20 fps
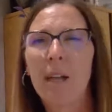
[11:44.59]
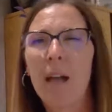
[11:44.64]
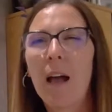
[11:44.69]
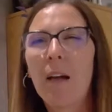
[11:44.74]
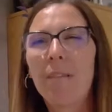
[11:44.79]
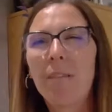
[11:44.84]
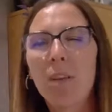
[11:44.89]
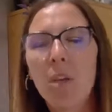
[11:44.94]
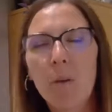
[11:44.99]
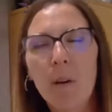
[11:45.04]

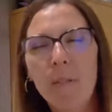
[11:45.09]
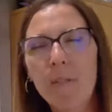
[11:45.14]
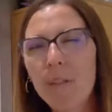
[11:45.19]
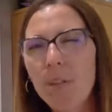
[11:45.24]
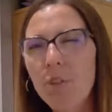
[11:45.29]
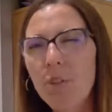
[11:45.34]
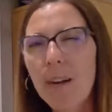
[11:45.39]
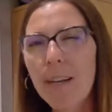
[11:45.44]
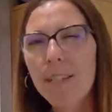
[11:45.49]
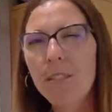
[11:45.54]
Have you ever
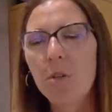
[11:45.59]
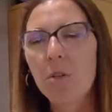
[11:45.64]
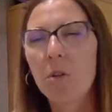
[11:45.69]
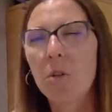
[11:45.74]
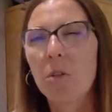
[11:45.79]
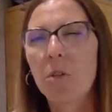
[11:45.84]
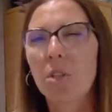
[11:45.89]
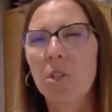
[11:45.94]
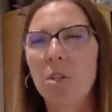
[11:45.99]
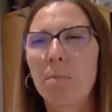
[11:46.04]
tried to
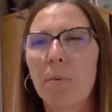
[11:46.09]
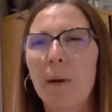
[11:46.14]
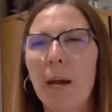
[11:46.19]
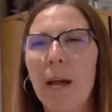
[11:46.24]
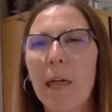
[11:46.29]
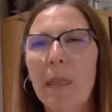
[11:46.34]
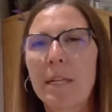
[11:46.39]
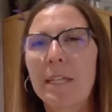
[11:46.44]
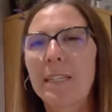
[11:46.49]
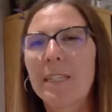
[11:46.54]
hold your
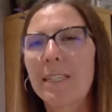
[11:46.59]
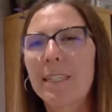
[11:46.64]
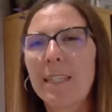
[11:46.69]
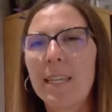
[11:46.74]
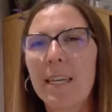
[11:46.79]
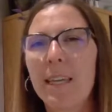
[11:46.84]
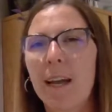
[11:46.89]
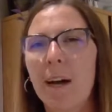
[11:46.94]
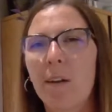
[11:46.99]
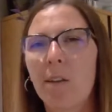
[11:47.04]
breath and
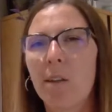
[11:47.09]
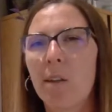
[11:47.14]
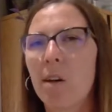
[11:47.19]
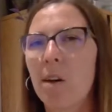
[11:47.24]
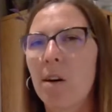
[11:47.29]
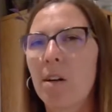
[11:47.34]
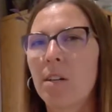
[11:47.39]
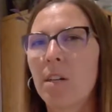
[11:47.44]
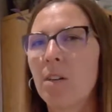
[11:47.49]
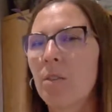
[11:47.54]
see how
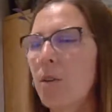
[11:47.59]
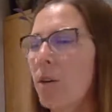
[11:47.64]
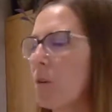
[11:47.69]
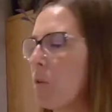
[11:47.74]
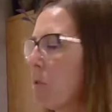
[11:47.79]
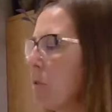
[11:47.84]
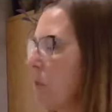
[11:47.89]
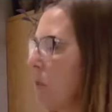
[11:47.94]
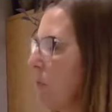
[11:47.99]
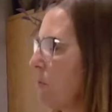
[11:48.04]
long you can
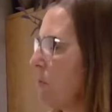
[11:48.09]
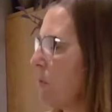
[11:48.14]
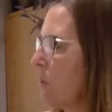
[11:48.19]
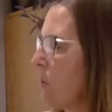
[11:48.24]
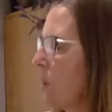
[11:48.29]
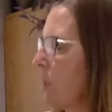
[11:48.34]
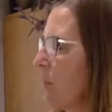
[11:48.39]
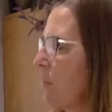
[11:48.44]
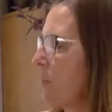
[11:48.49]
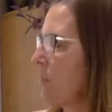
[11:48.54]
hold it
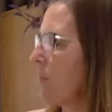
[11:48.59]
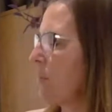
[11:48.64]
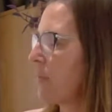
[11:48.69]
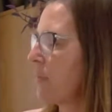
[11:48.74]
for?